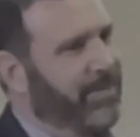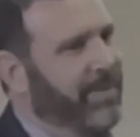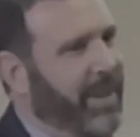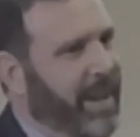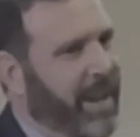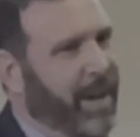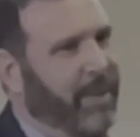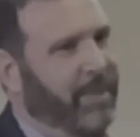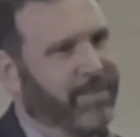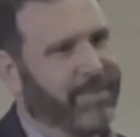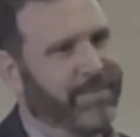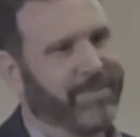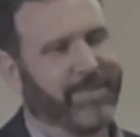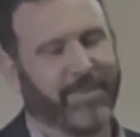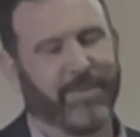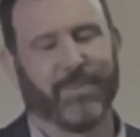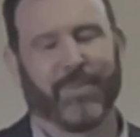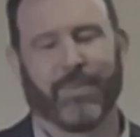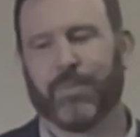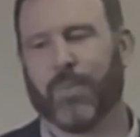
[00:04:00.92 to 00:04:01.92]
Yeah,
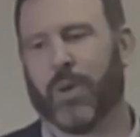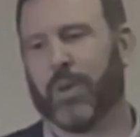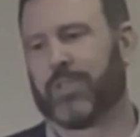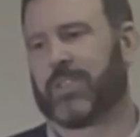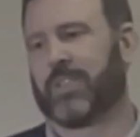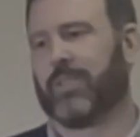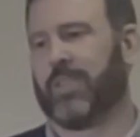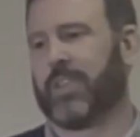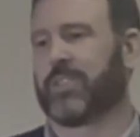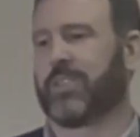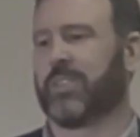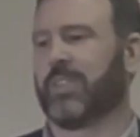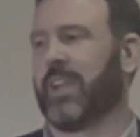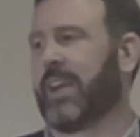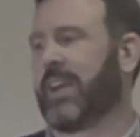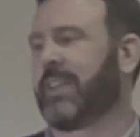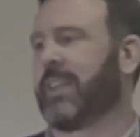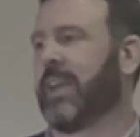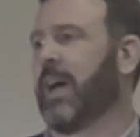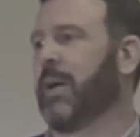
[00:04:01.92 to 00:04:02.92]
most of us are
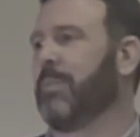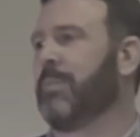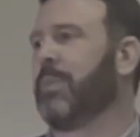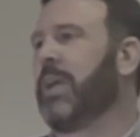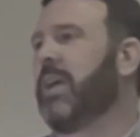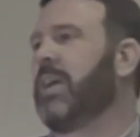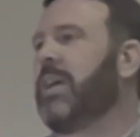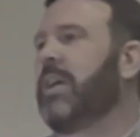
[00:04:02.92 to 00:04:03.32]
like that.